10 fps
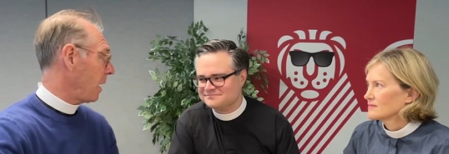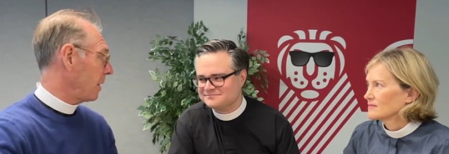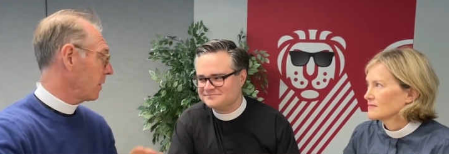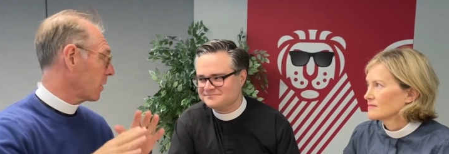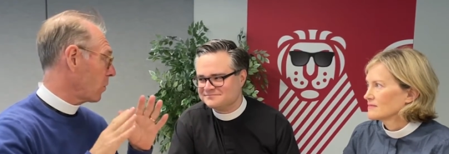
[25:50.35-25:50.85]

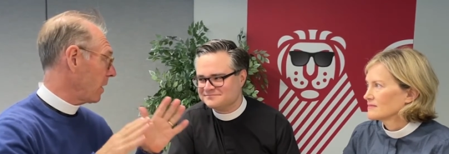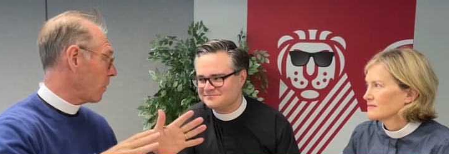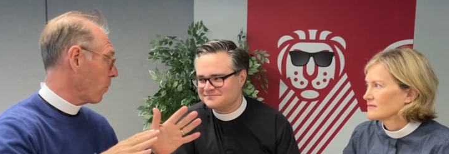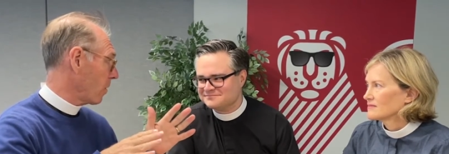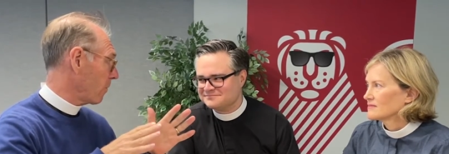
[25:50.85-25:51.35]
Speaker 1: and the
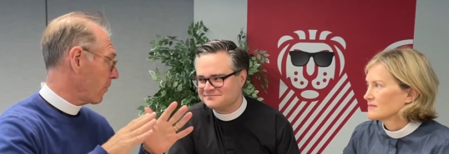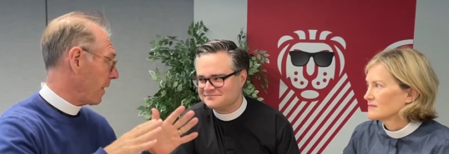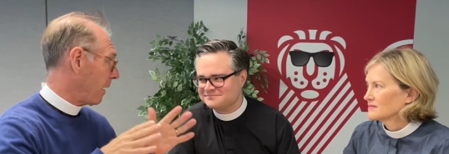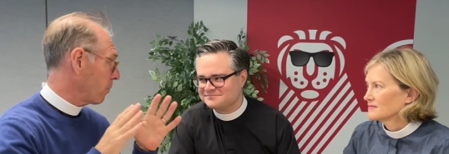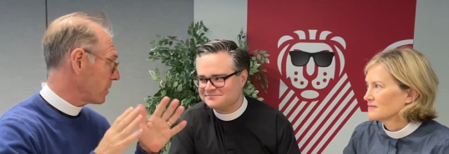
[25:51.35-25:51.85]
Greek word for
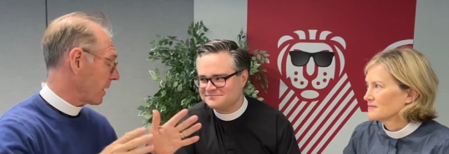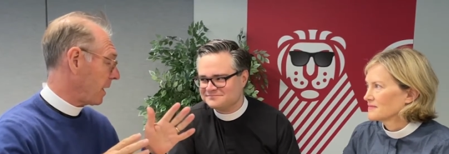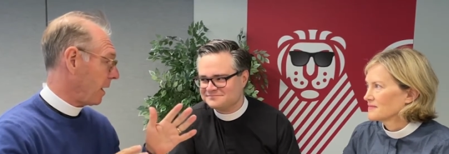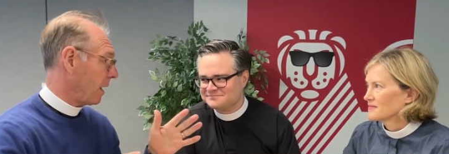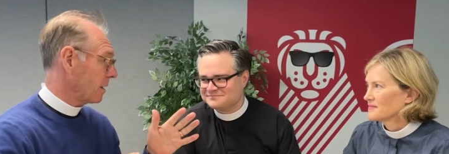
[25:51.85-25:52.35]
that, which I
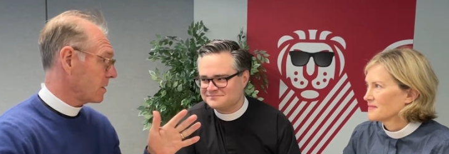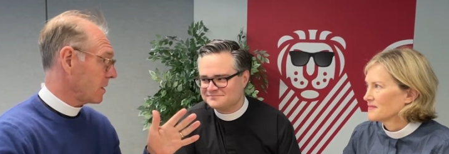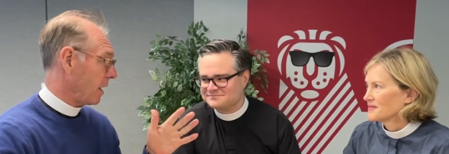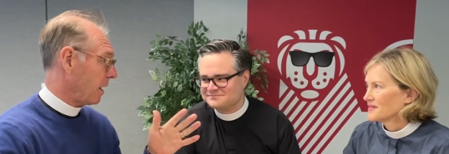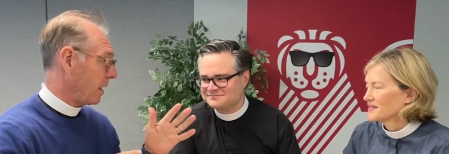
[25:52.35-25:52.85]
cannot
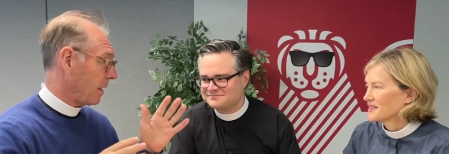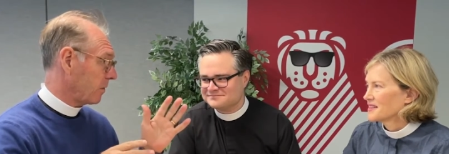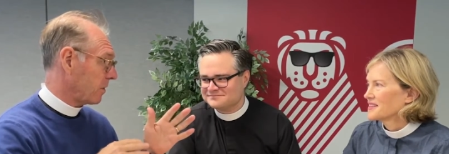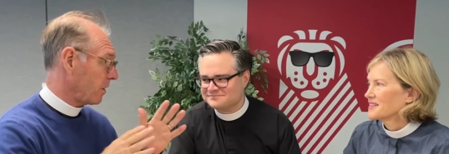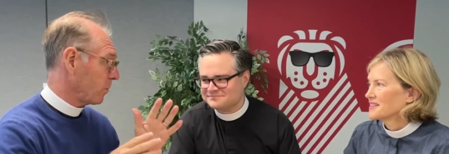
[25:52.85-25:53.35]
say,
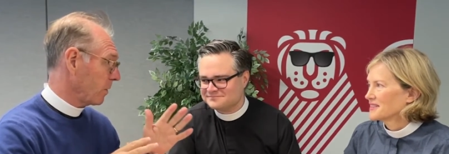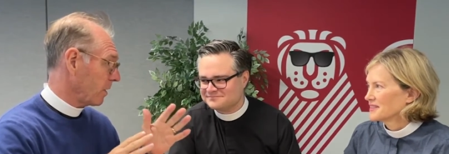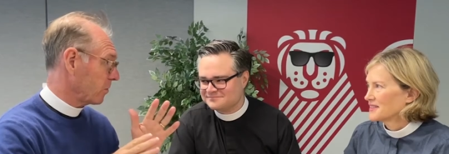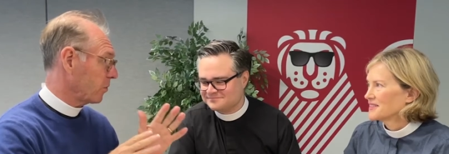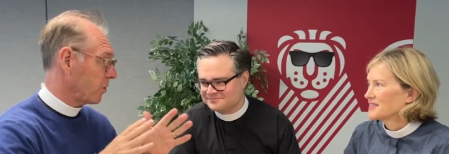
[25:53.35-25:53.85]
has, starts
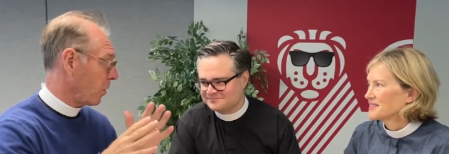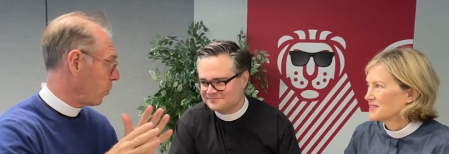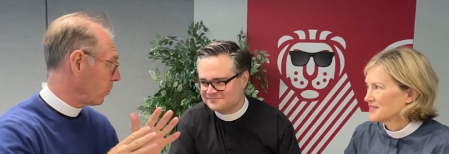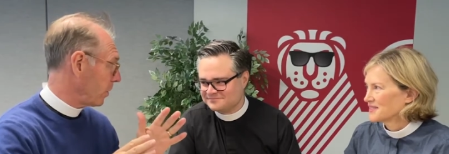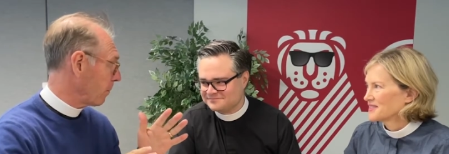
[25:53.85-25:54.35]
with a
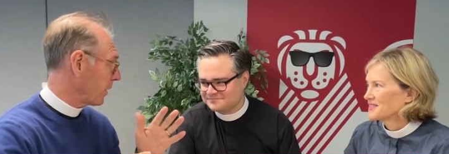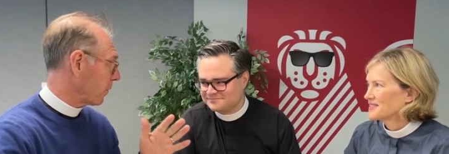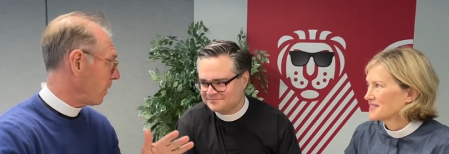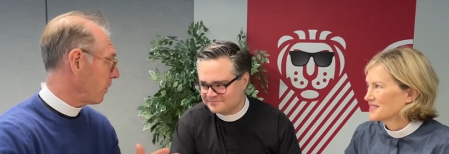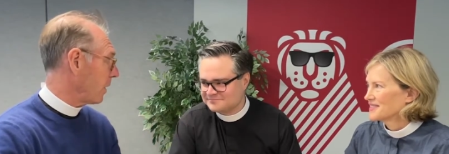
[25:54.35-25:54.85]
sto
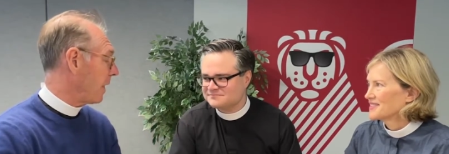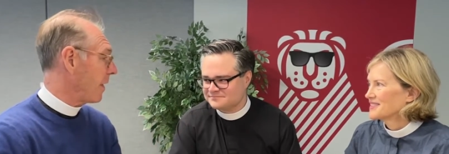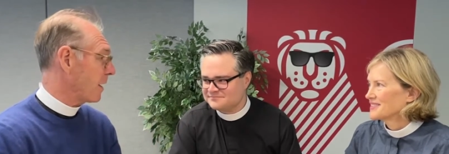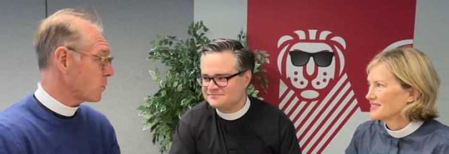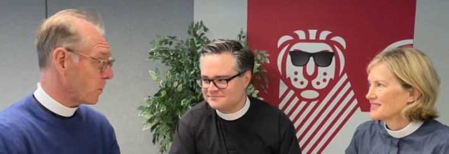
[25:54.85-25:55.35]
something or other,
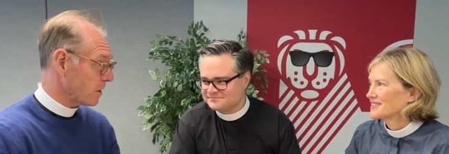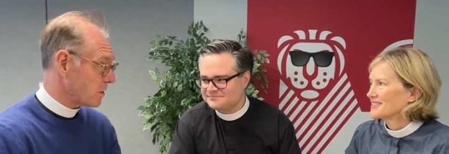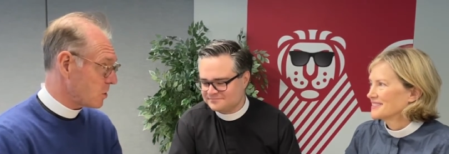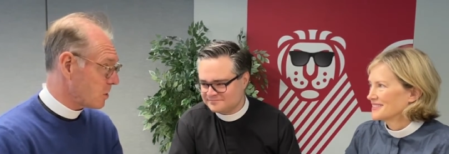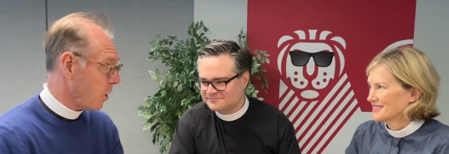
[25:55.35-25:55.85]
and that's where
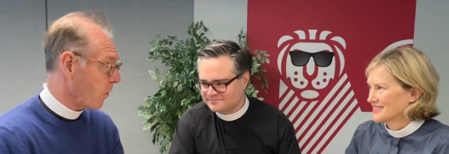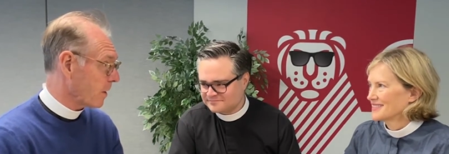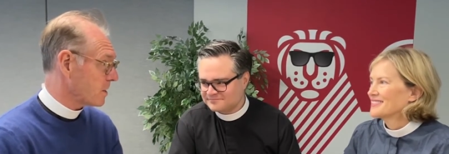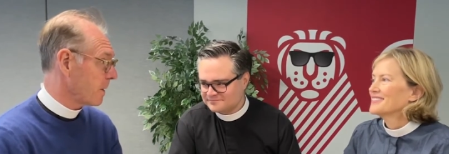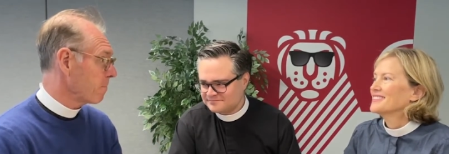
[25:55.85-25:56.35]
the
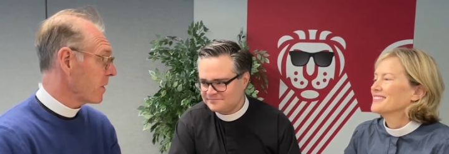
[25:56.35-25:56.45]
Stoics